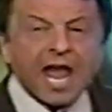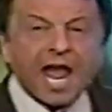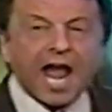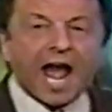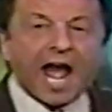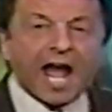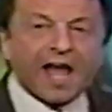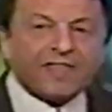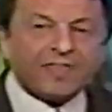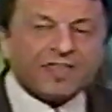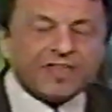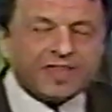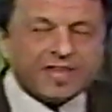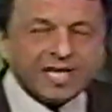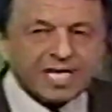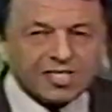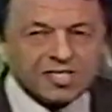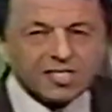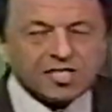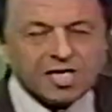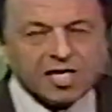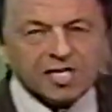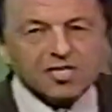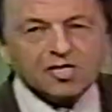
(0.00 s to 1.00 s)
And this
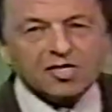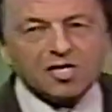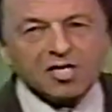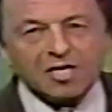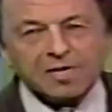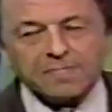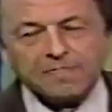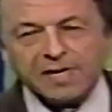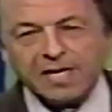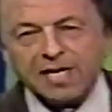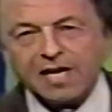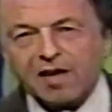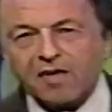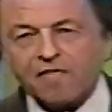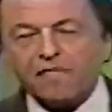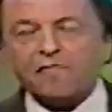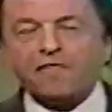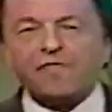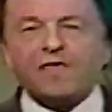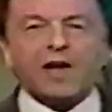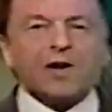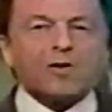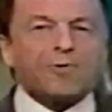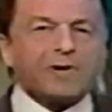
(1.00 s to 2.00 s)
is going to be a
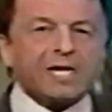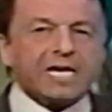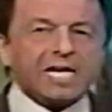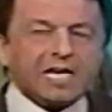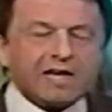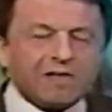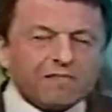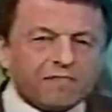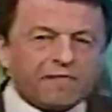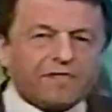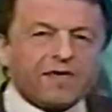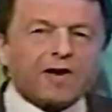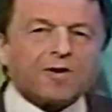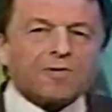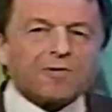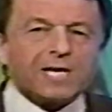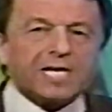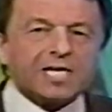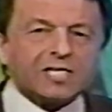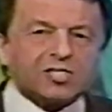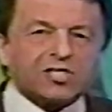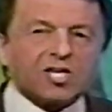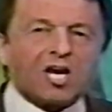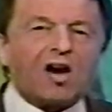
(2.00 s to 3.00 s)
very,
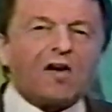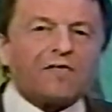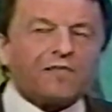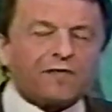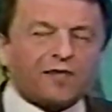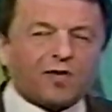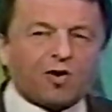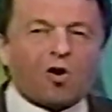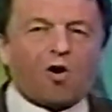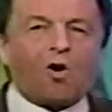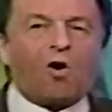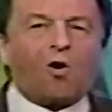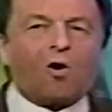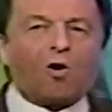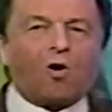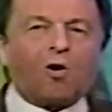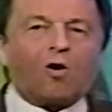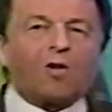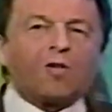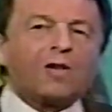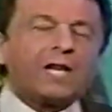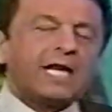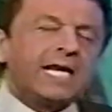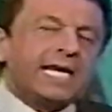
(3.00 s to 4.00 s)
very tough
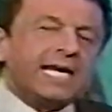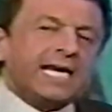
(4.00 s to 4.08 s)
call.